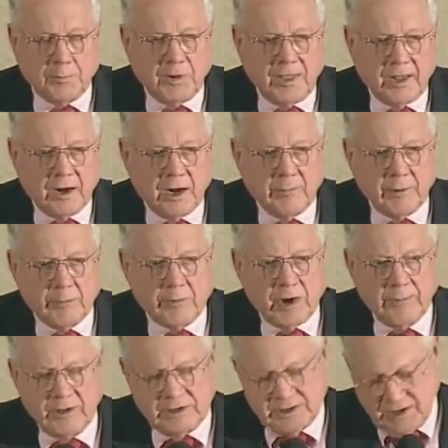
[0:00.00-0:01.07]
planning on me,
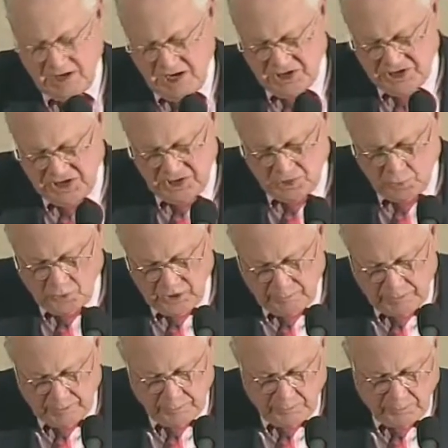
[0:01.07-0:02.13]
probably 18, 20
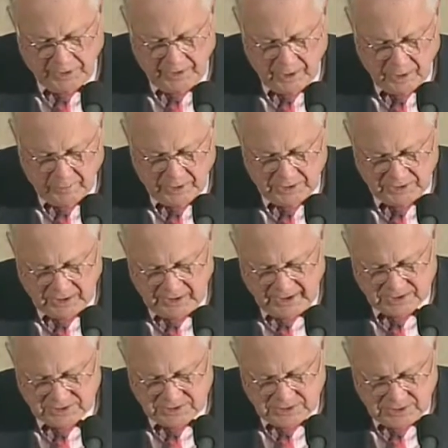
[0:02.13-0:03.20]
people planning on me in the
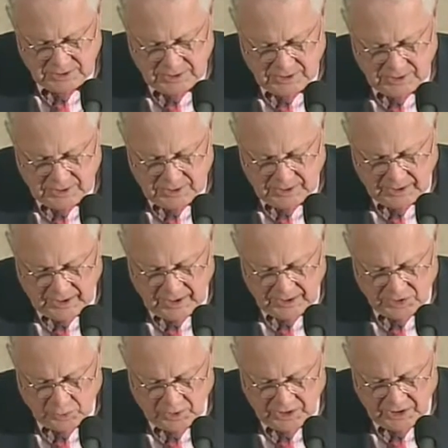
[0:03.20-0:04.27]
last eight,
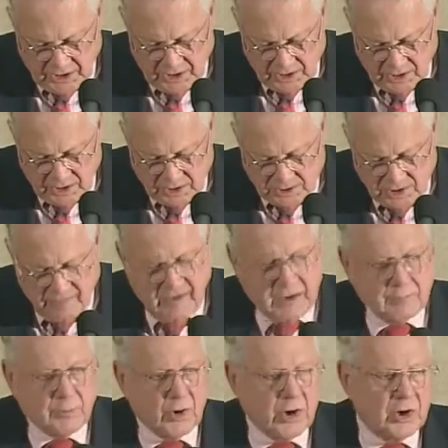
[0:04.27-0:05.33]
28 years. I've
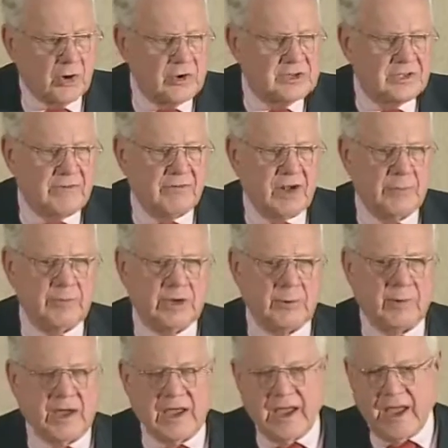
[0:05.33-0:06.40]
had burglaries. They've come into
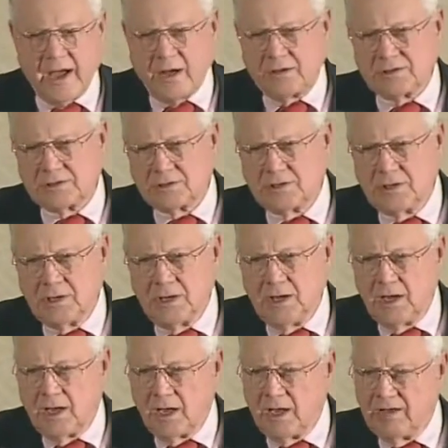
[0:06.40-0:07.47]
my house,
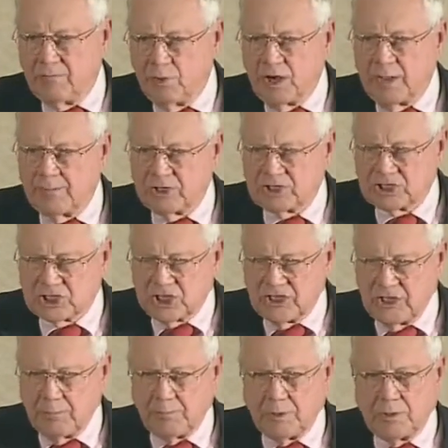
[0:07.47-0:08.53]
even when I'm
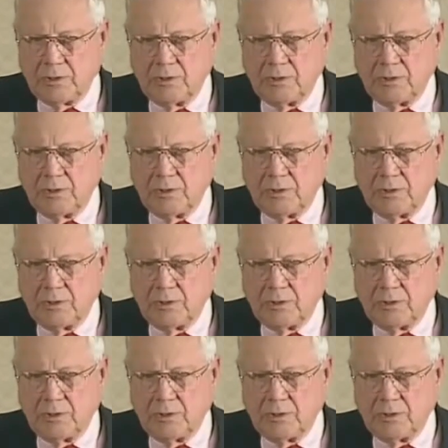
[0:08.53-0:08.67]
asleep.